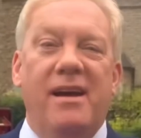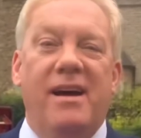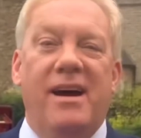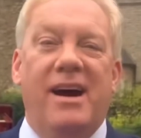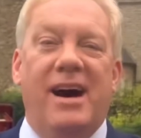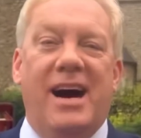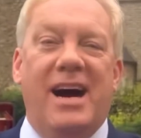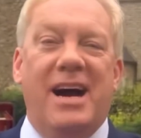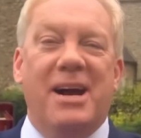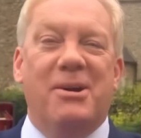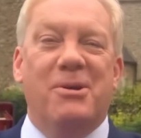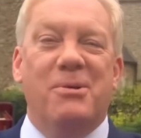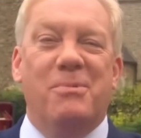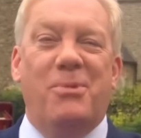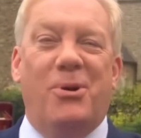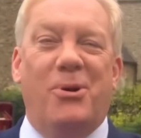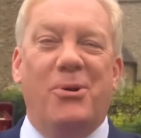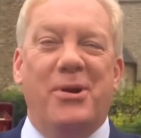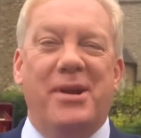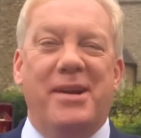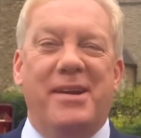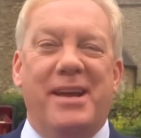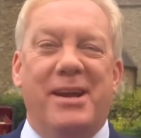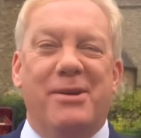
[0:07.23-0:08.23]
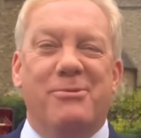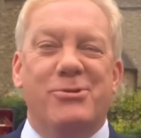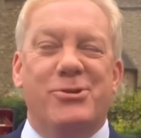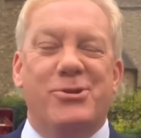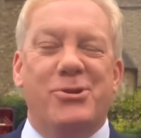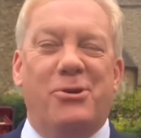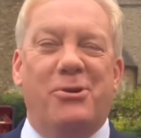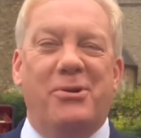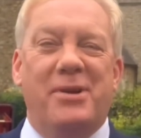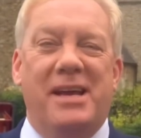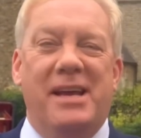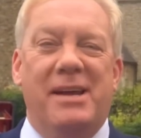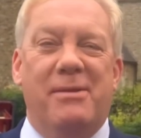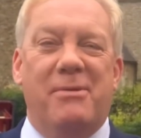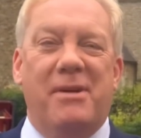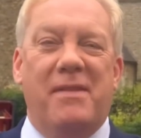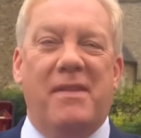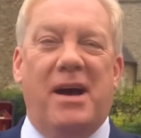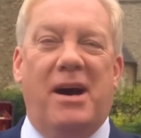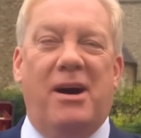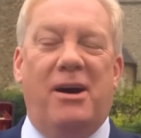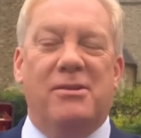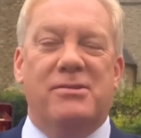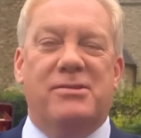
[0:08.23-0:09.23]
Hi, good morning, Neil. Sean here in
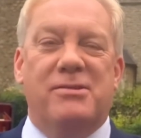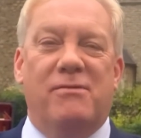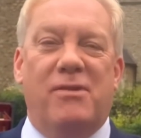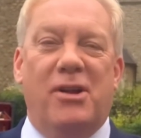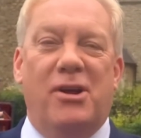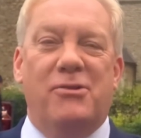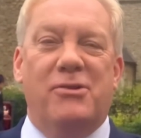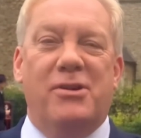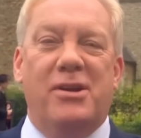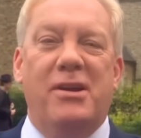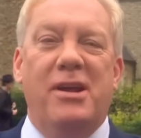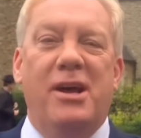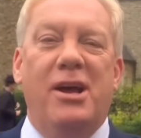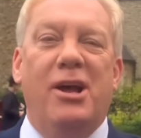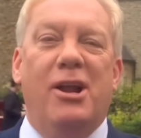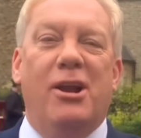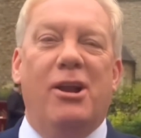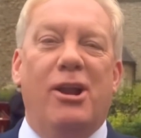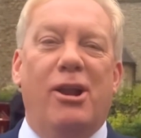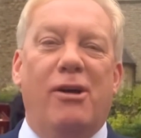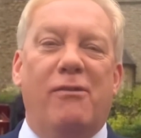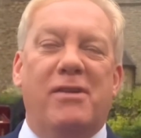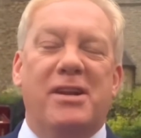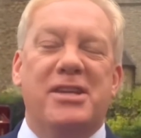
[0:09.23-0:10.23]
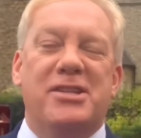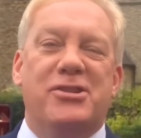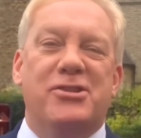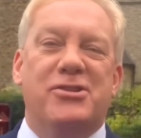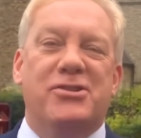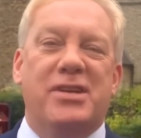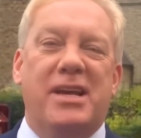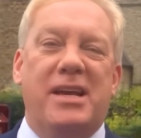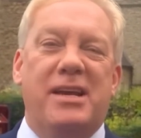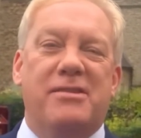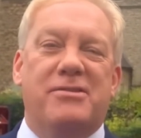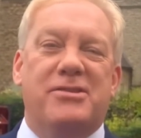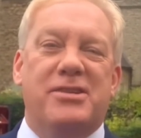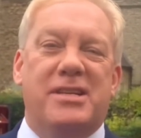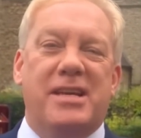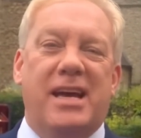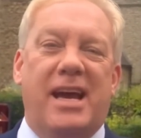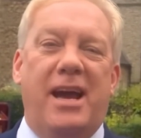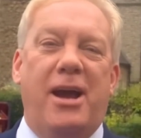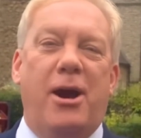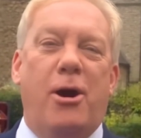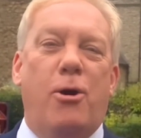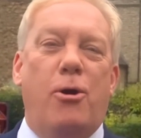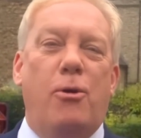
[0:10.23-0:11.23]
the heart of London. Lovely to see you
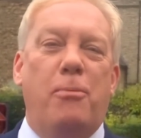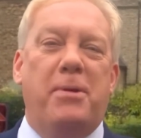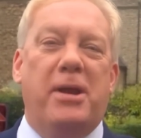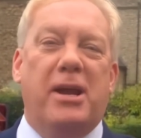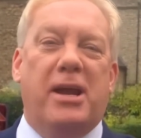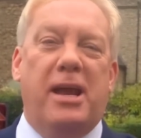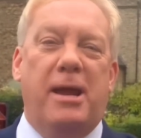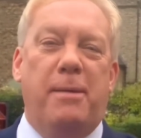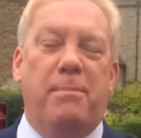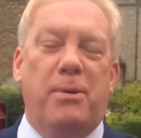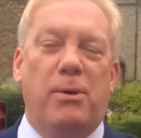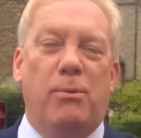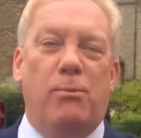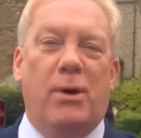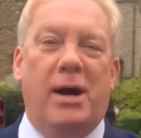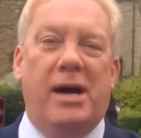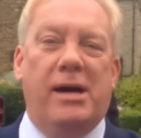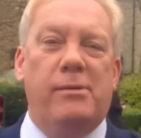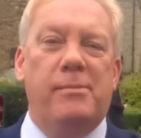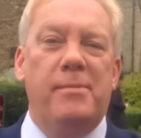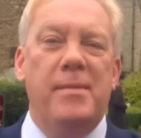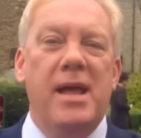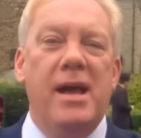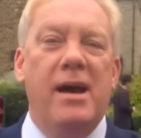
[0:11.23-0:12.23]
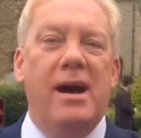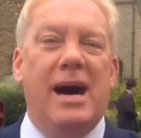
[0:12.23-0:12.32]
today. Hope you're keeping well.